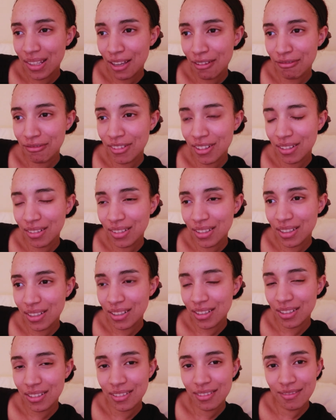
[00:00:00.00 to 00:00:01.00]
I found
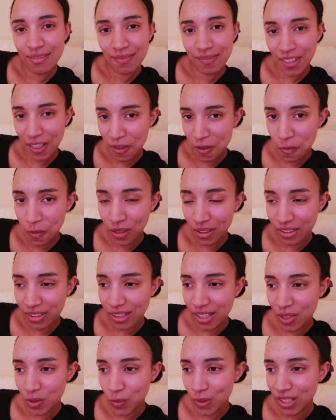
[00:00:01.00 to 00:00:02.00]
very well
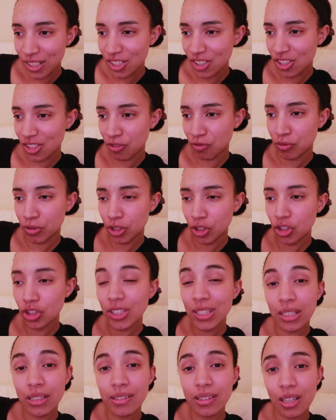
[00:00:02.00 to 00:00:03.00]
done as well, as just
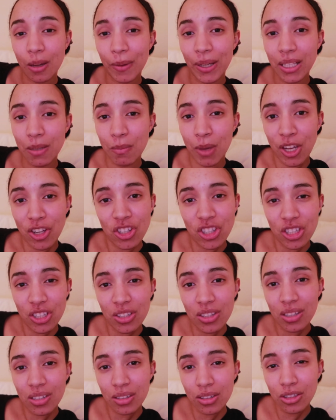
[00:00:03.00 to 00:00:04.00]
using some
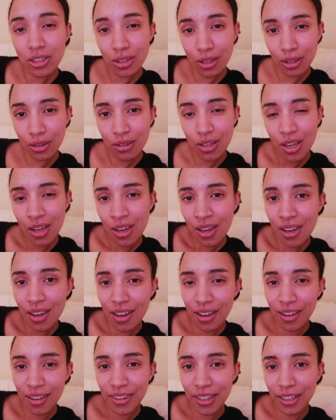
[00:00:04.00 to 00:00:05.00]
animations too
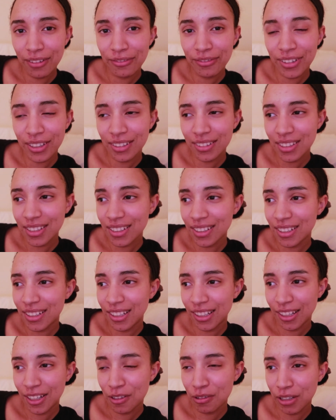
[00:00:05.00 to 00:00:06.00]
that I found
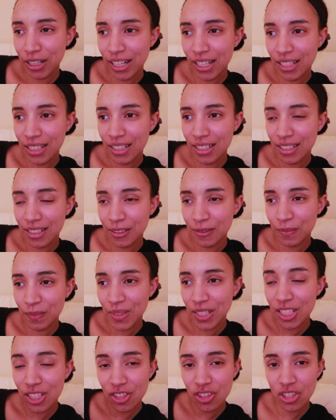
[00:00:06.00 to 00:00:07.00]
quite
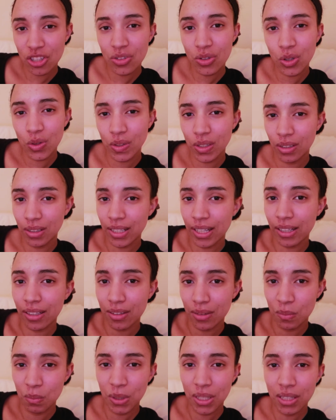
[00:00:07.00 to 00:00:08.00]
intelligent, using like
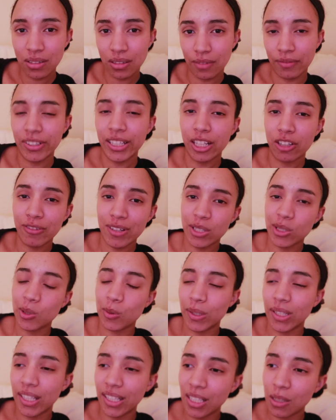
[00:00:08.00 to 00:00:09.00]
a mix of green
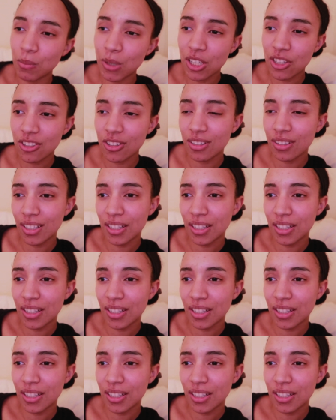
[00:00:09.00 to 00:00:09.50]
screen animation.